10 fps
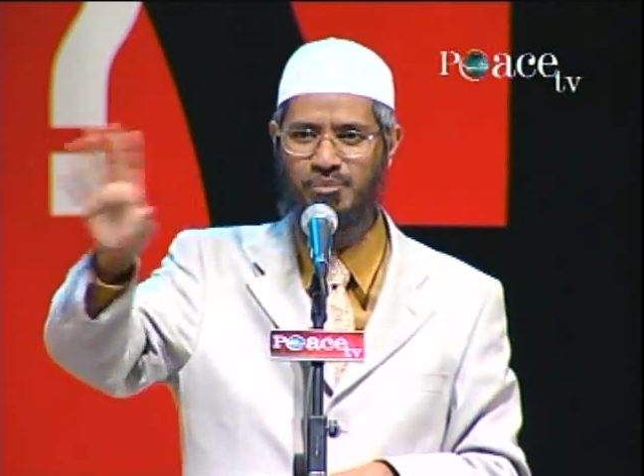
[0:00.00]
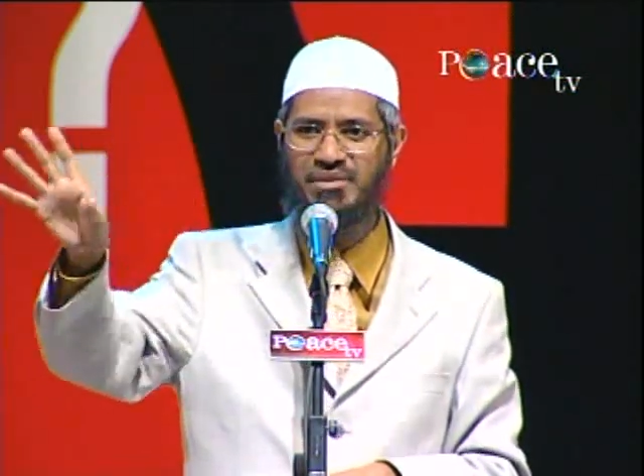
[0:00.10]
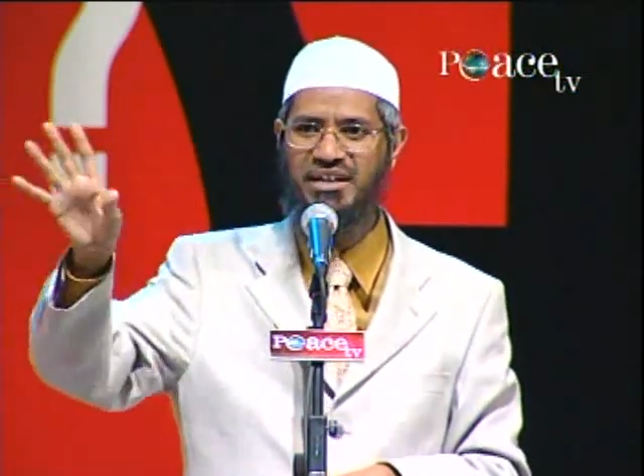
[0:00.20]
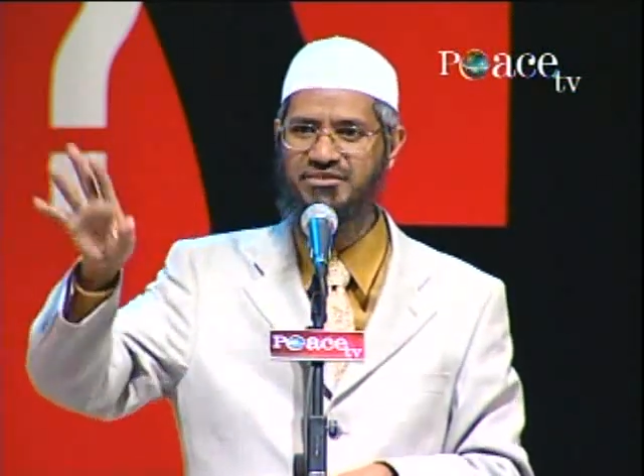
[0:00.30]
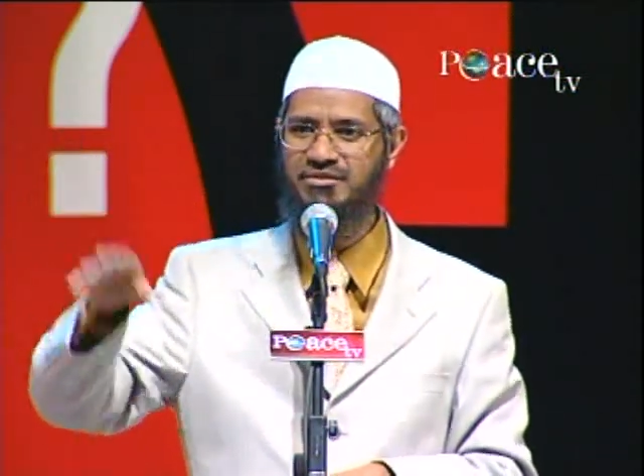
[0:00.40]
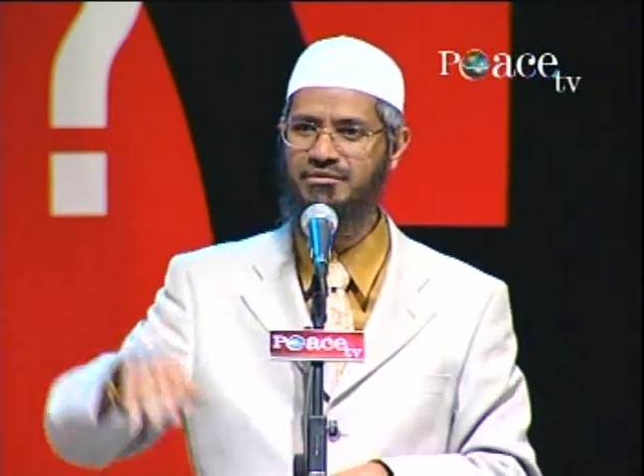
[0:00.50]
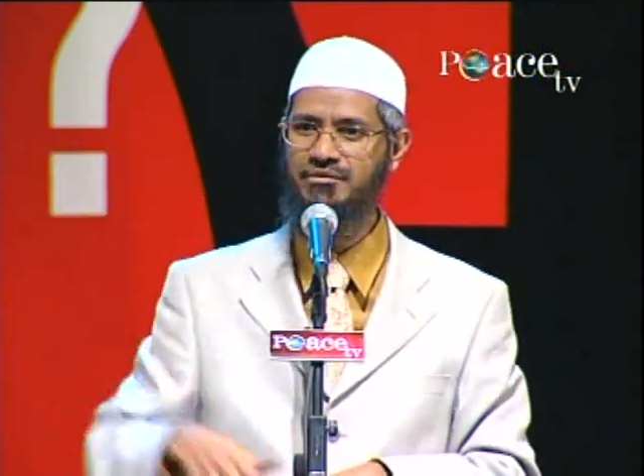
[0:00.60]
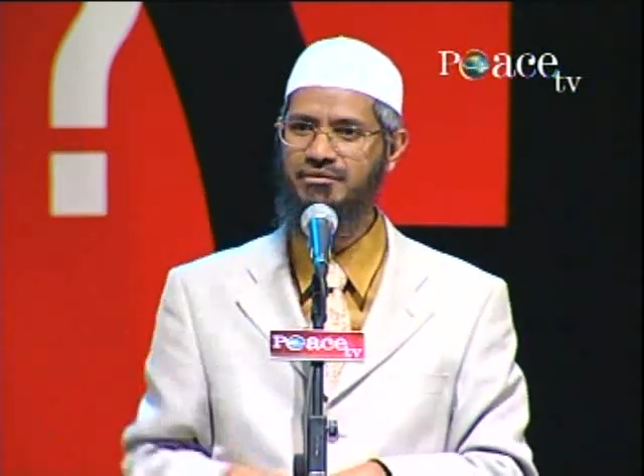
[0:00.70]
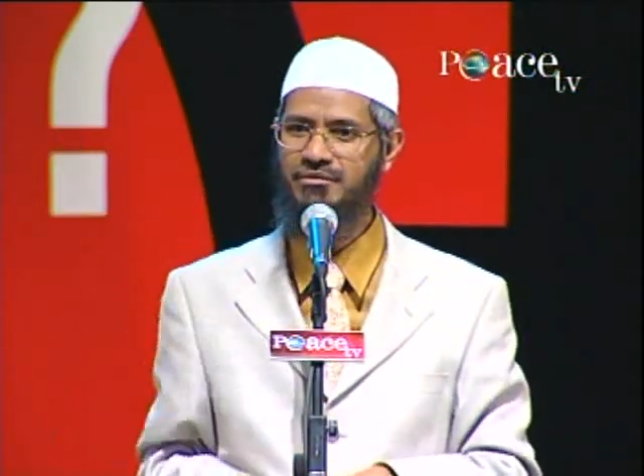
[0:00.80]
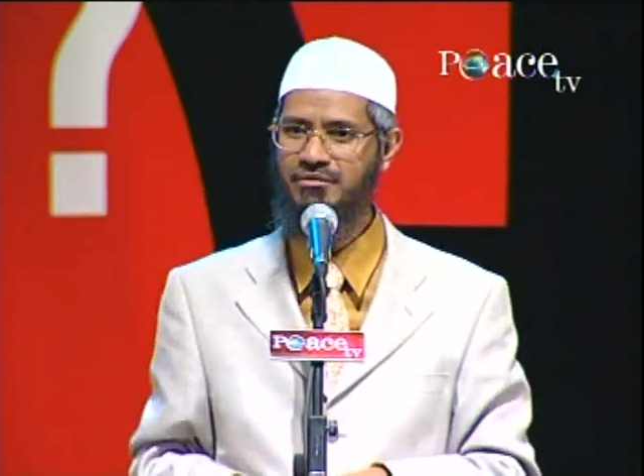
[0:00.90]
blast,
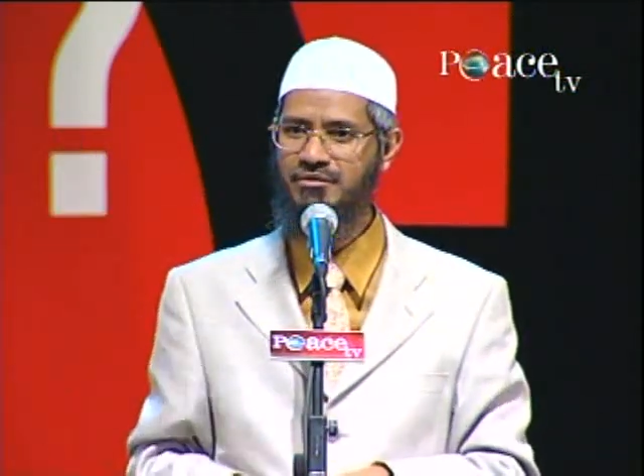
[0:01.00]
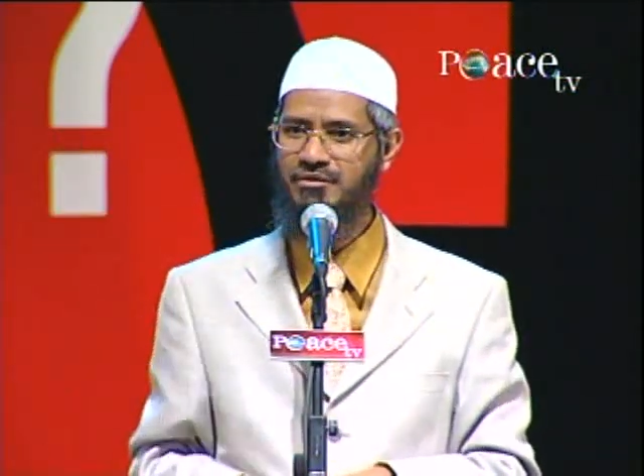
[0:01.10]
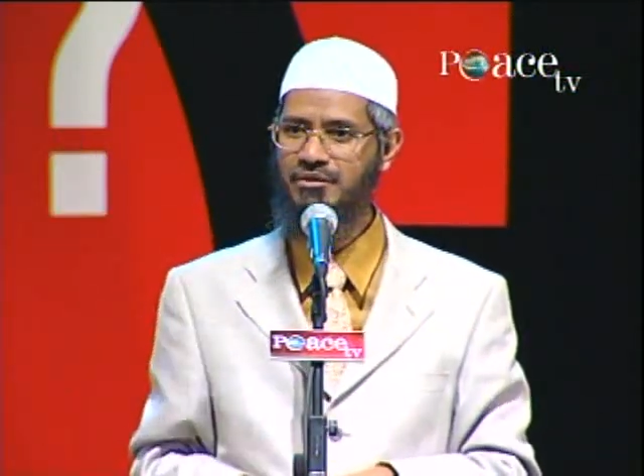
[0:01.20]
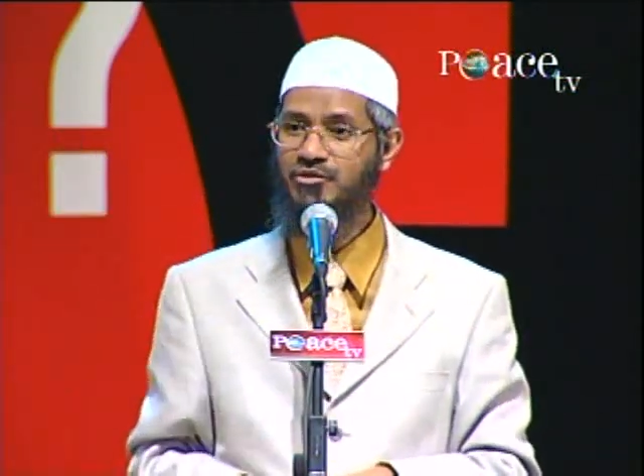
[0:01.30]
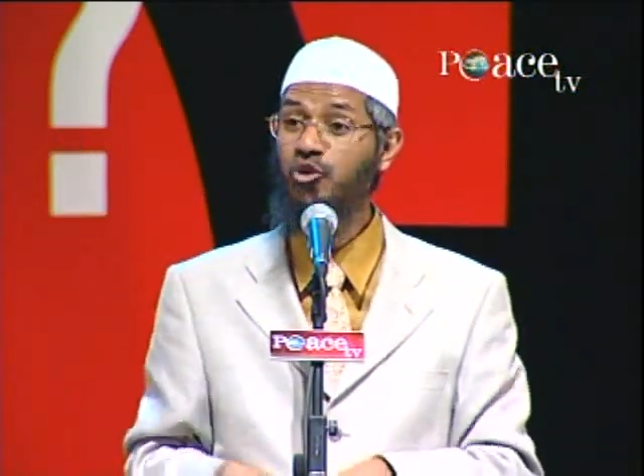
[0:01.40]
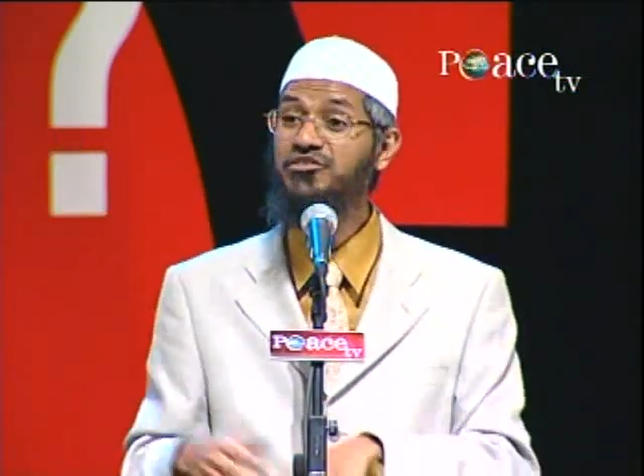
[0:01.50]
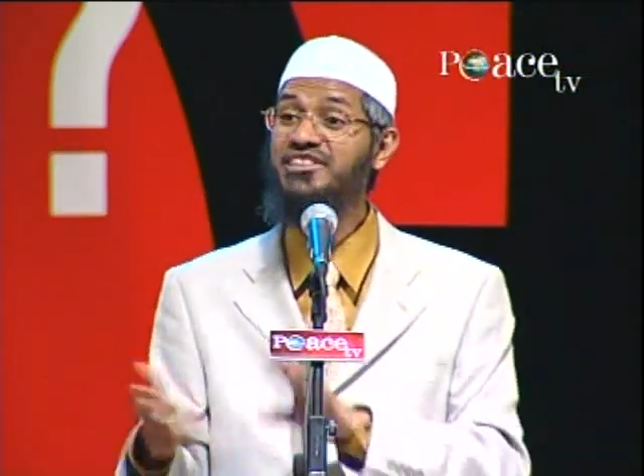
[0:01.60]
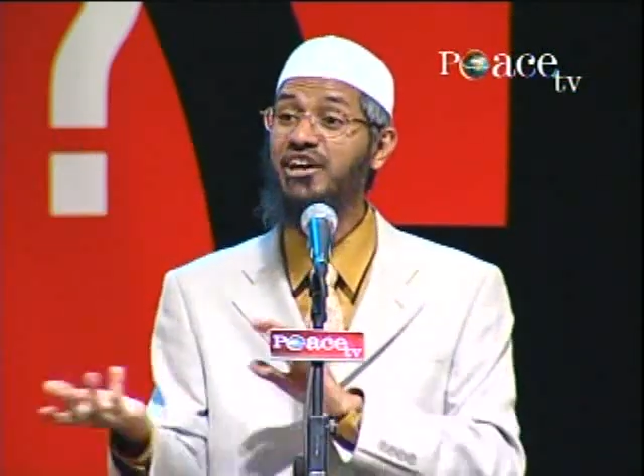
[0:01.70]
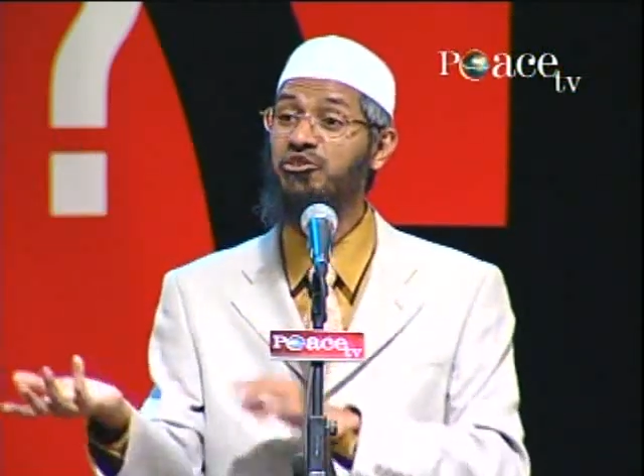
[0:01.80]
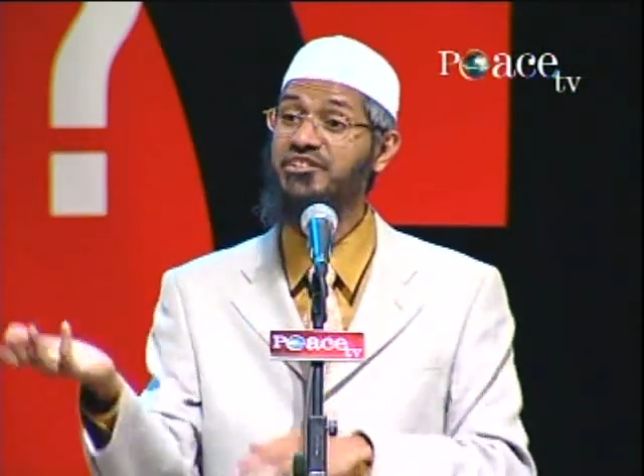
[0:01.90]
those
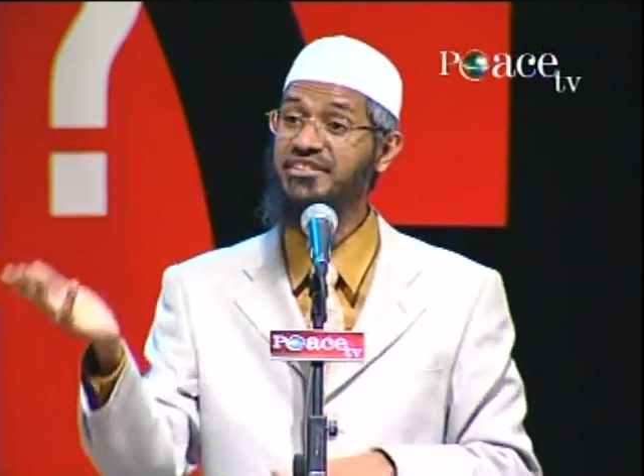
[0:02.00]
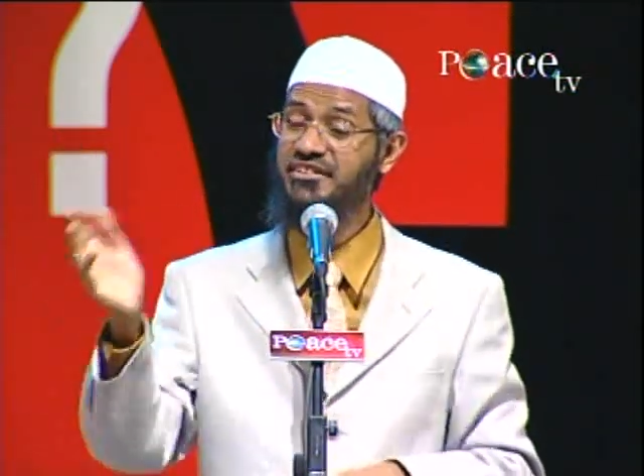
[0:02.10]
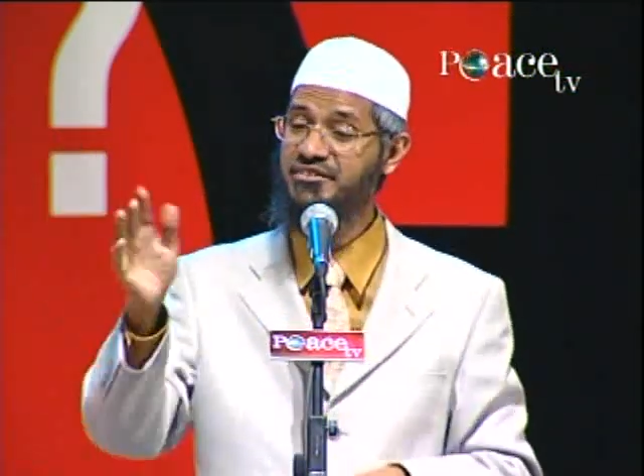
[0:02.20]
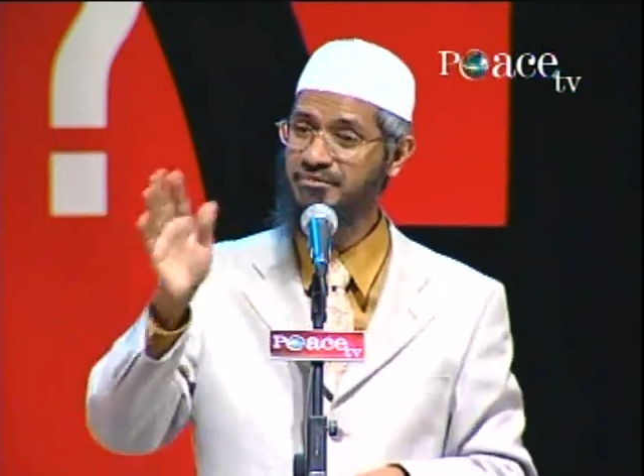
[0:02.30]
scenario changes.